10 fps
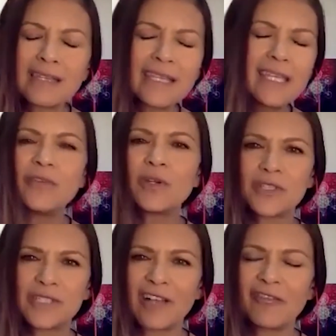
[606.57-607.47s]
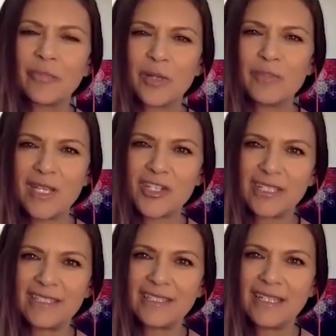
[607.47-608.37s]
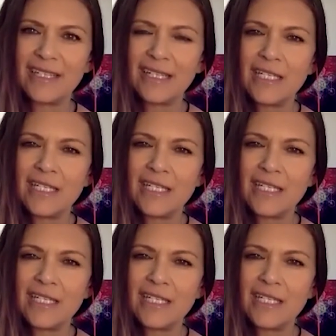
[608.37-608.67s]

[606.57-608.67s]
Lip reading: just give yourself permission